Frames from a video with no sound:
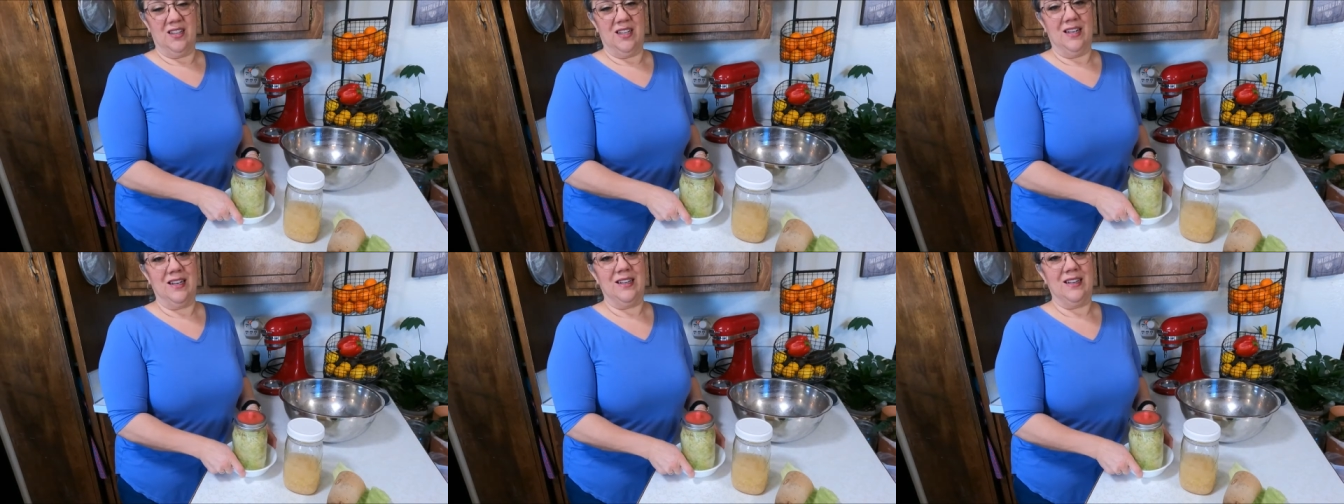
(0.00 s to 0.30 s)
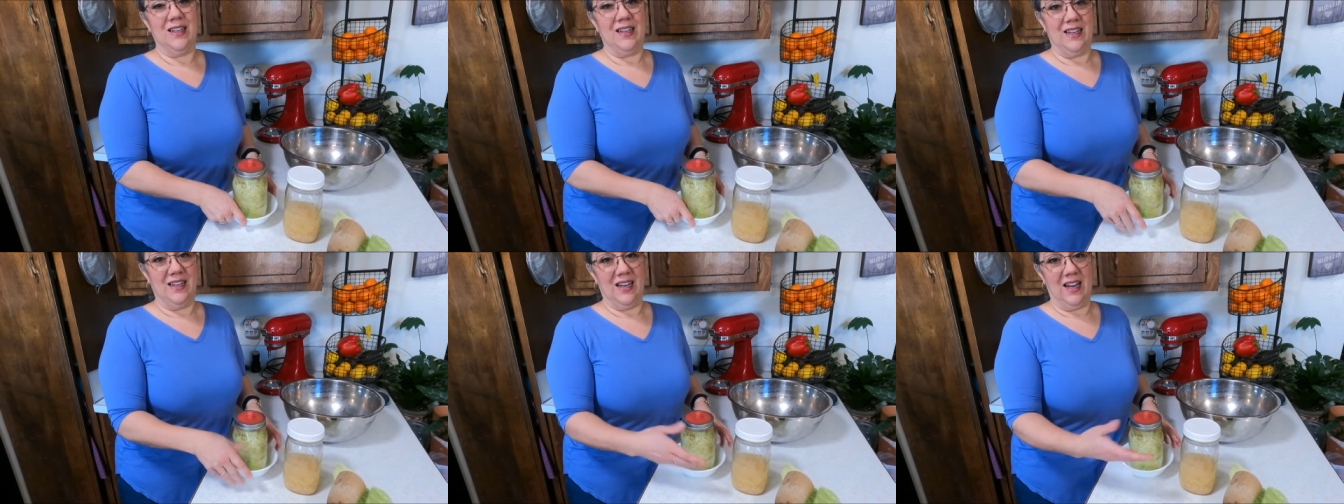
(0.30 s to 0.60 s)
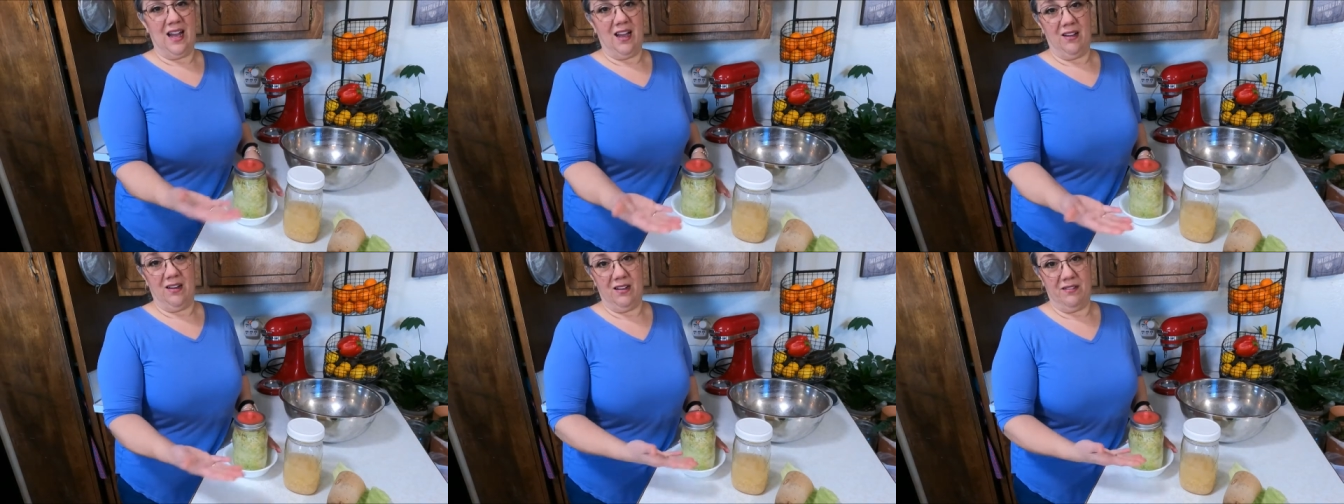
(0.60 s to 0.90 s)
than clean it
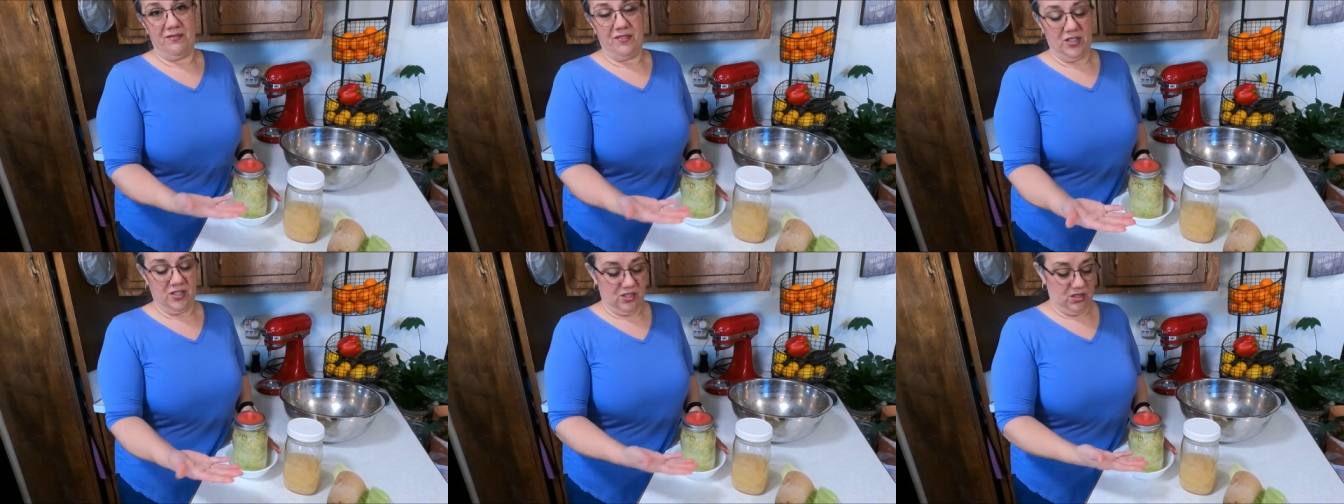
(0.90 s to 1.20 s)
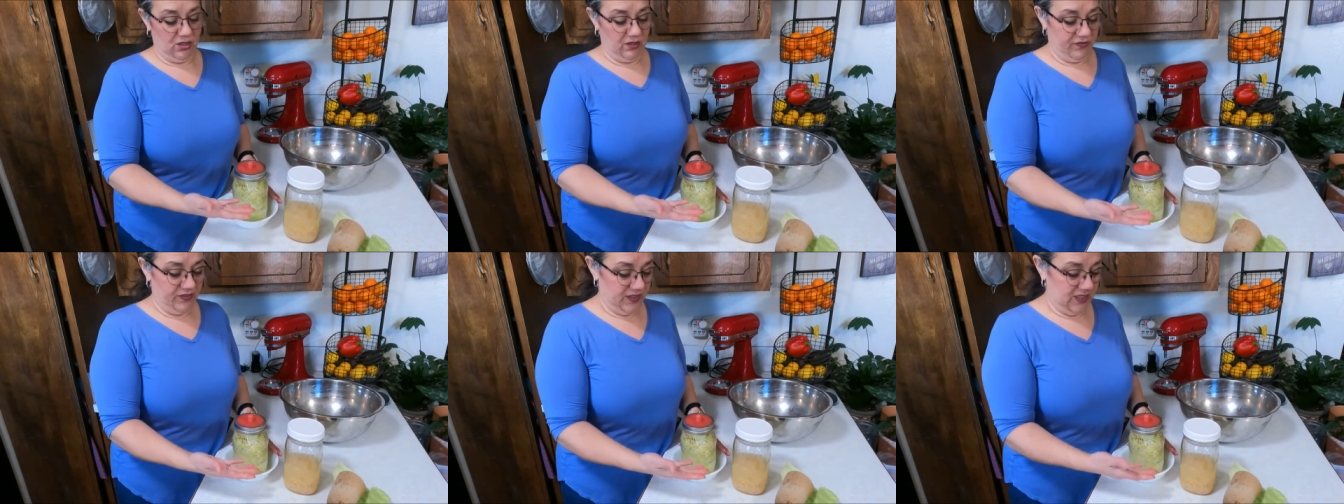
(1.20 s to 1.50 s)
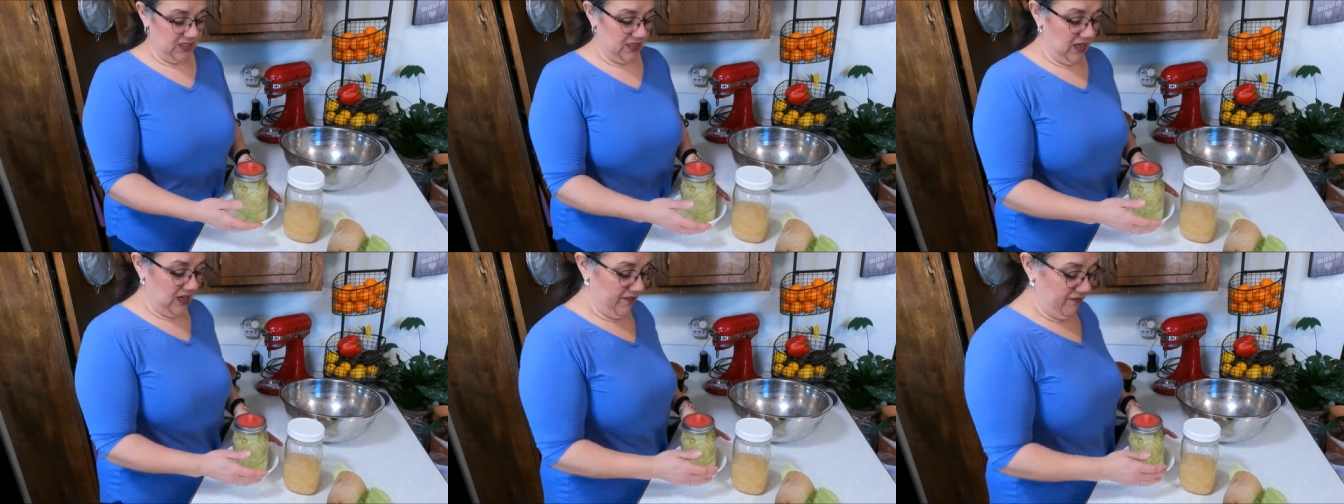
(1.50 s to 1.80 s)
out of the
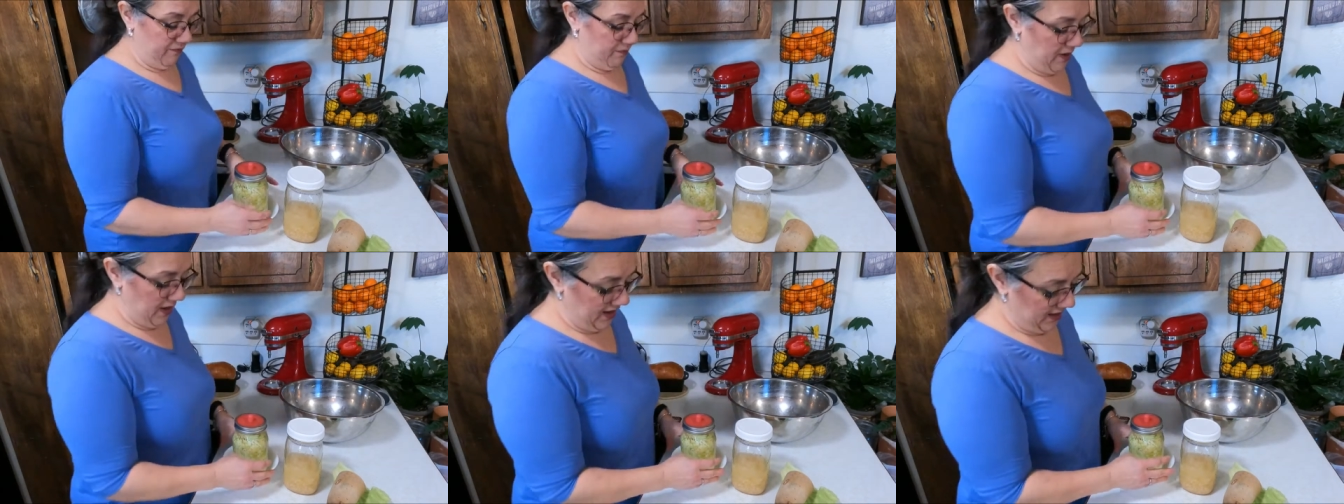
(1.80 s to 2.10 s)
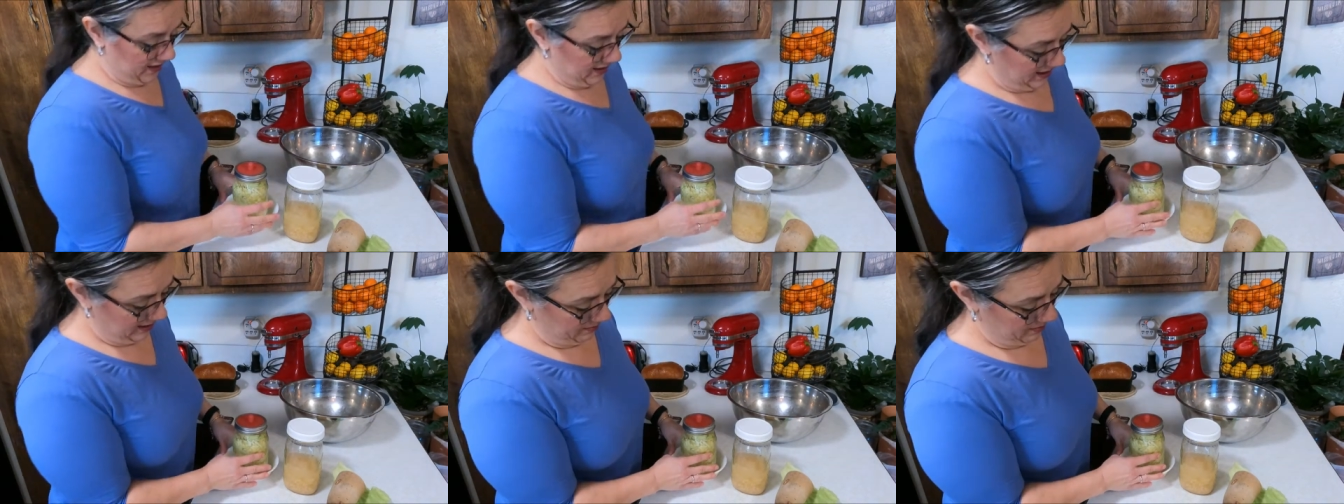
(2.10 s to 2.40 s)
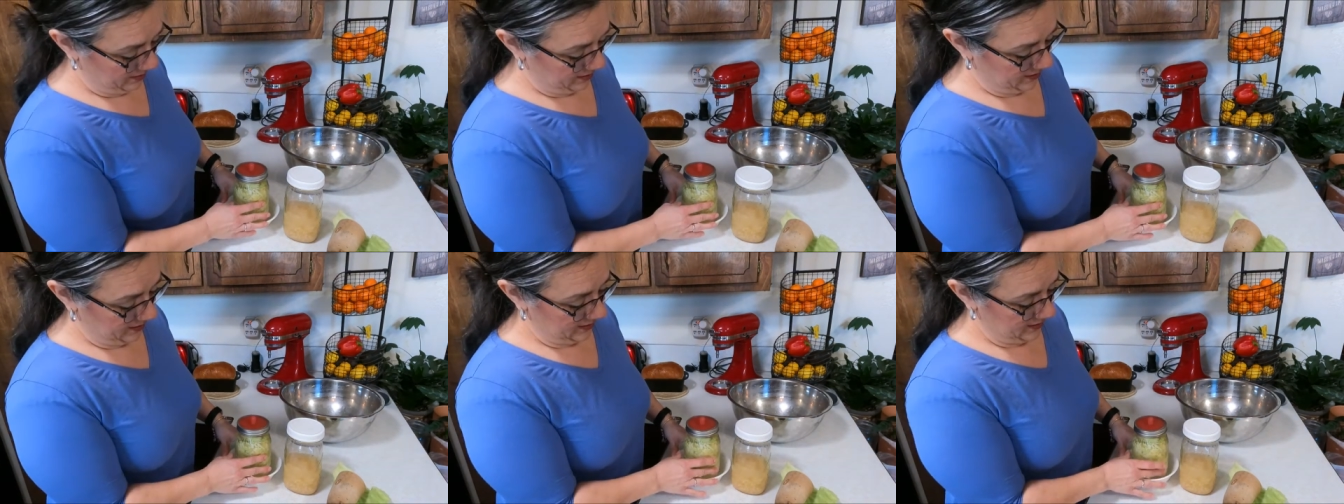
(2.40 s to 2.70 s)
surface of my
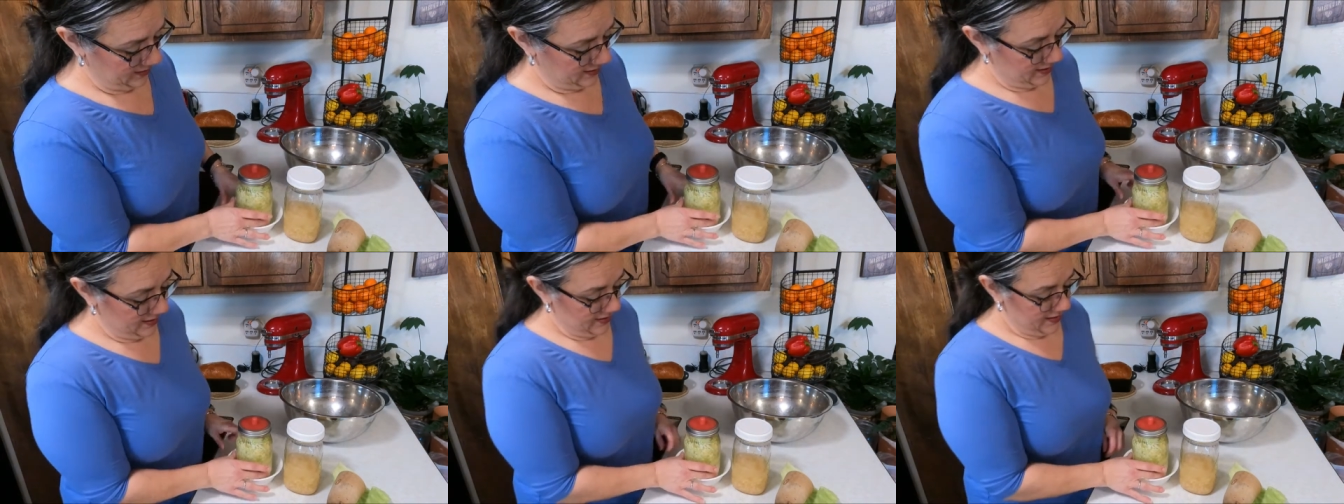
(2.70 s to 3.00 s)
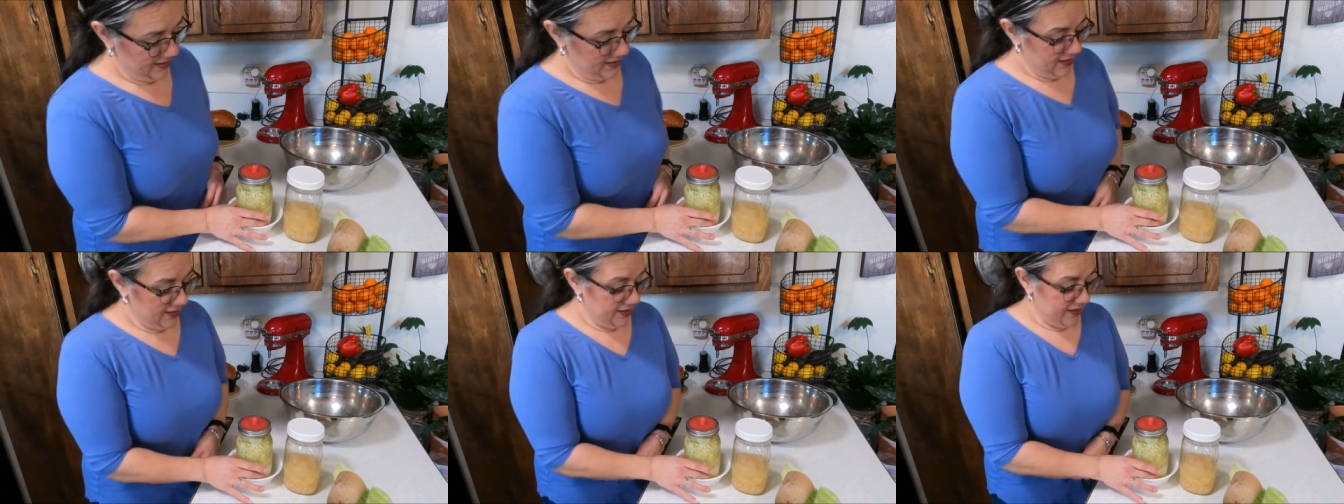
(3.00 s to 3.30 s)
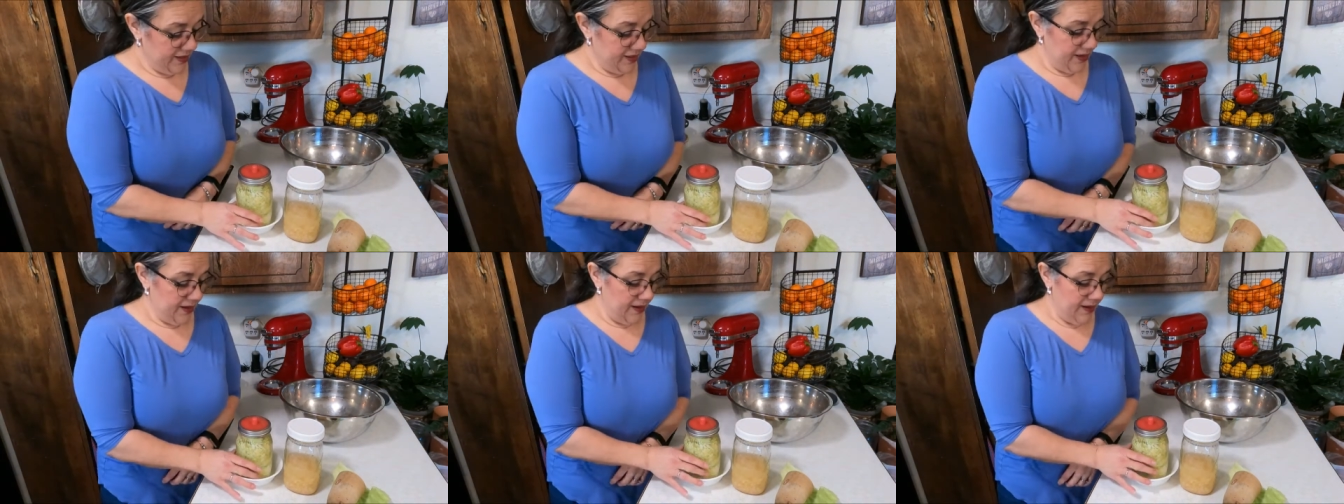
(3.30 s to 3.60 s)
cupboard.
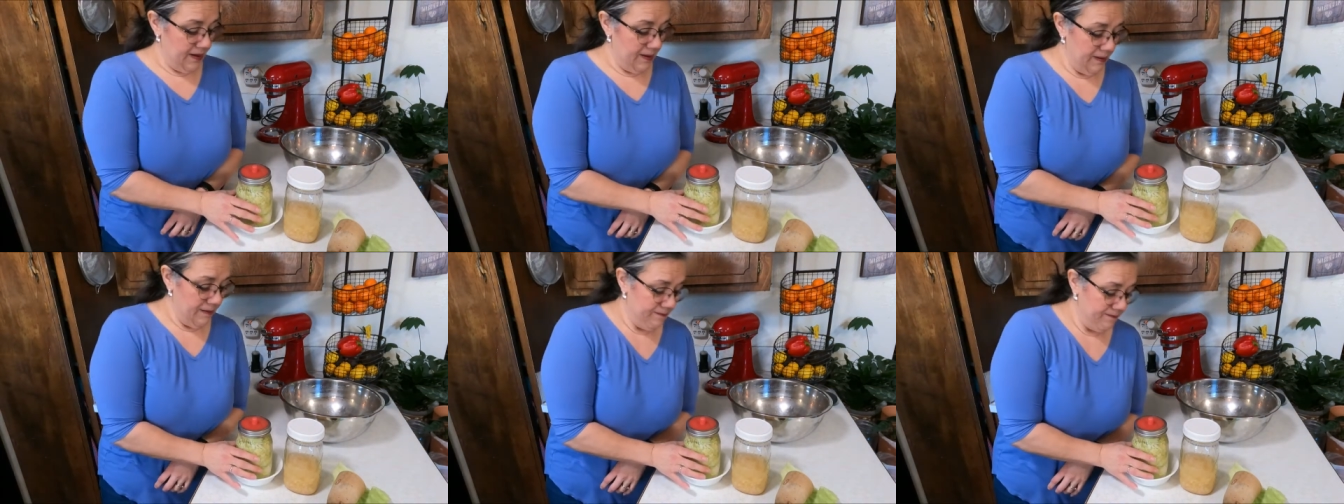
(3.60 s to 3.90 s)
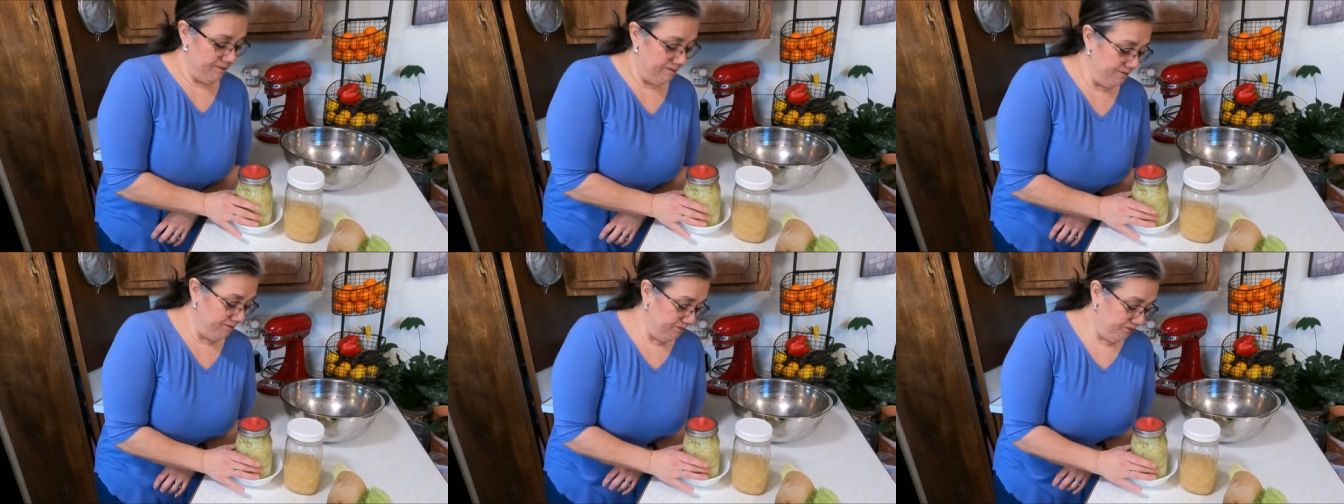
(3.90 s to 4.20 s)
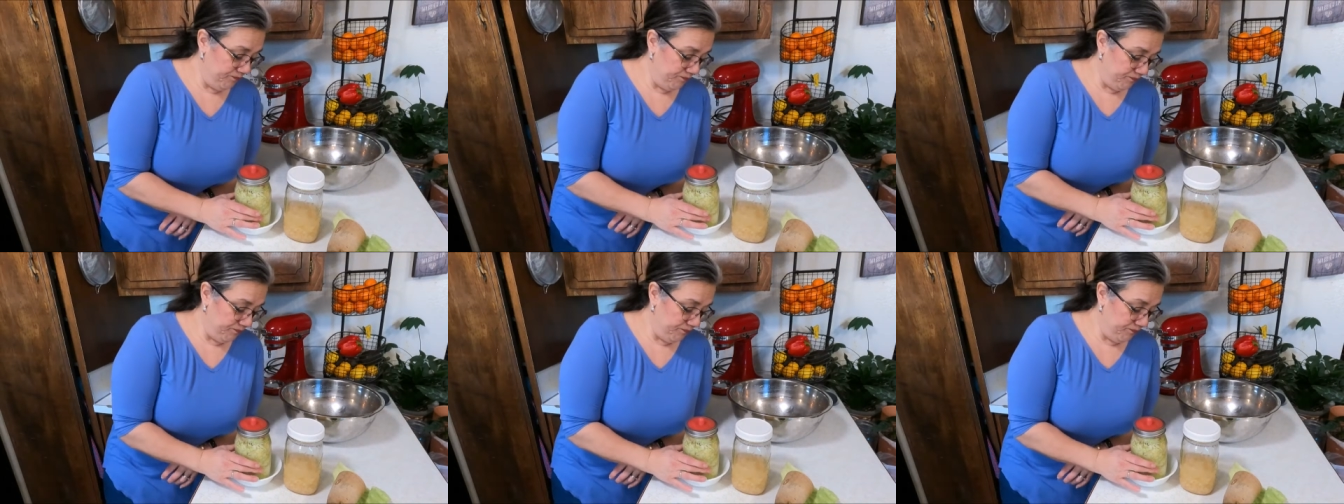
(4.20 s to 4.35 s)
Um,